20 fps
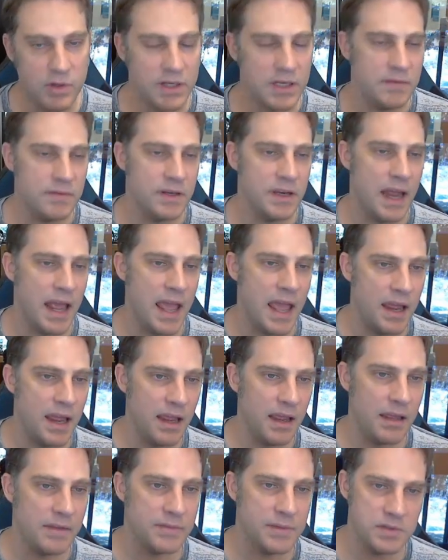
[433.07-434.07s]
You can even,
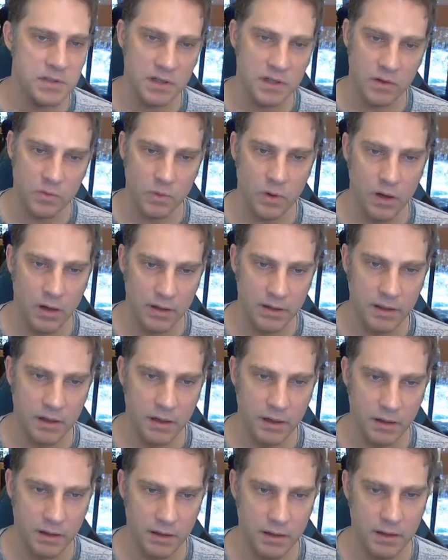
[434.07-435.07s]
especially on
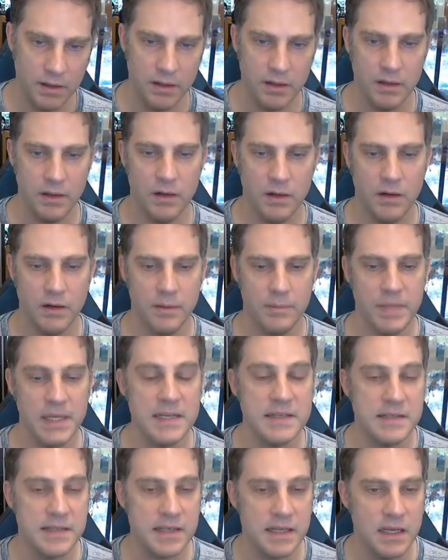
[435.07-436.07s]
a
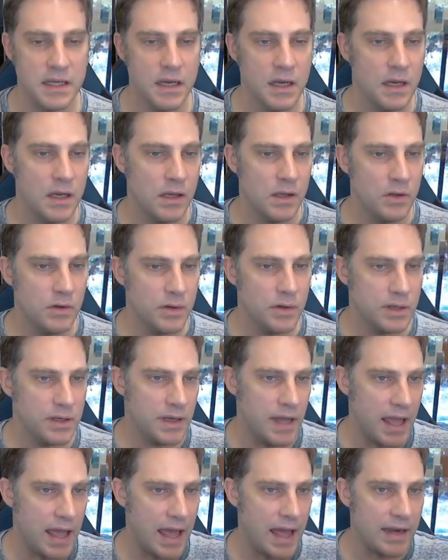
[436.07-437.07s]
PC, you
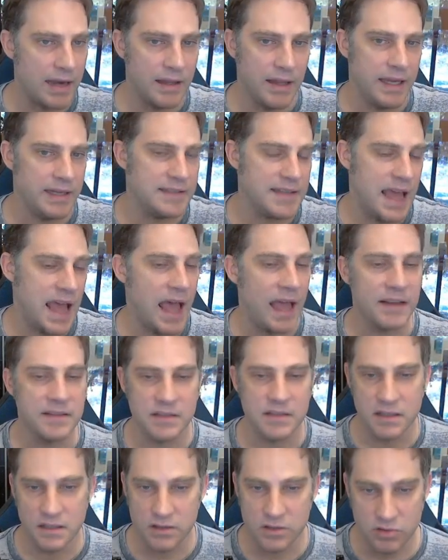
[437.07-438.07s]
can add like
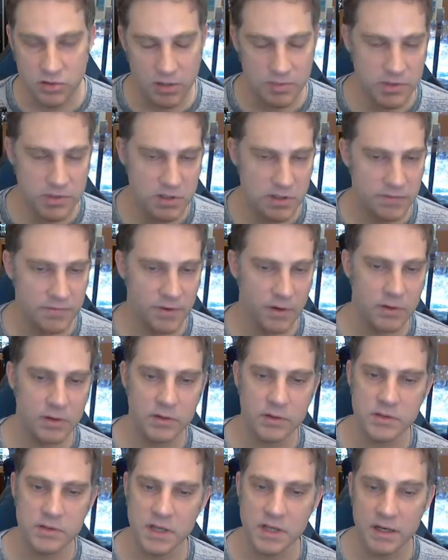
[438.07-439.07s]
tags and a description to the
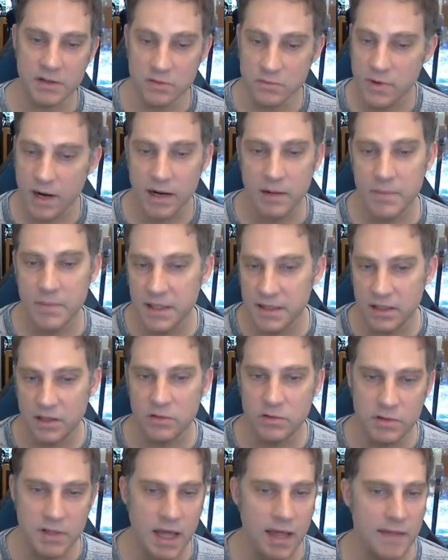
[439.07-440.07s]
photos. I do recommend that
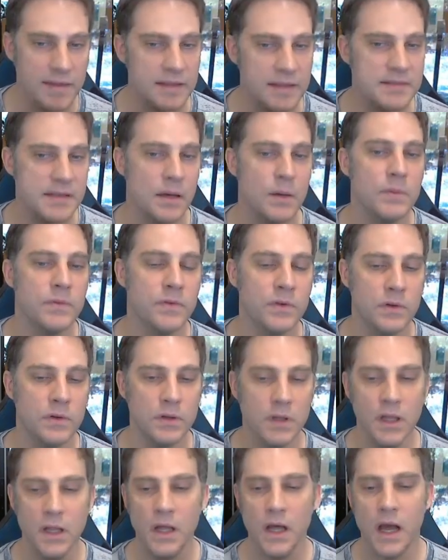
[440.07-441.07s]
you do that, and that's
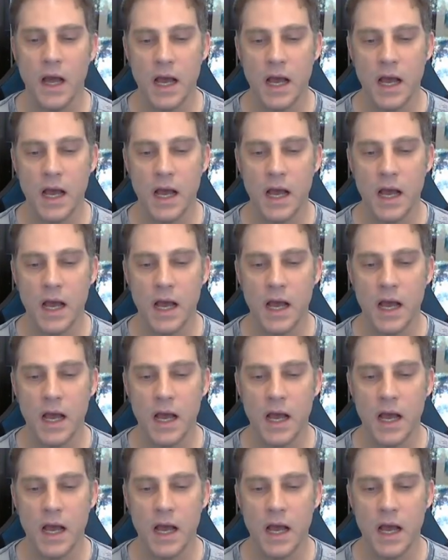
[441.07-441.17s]
helpful.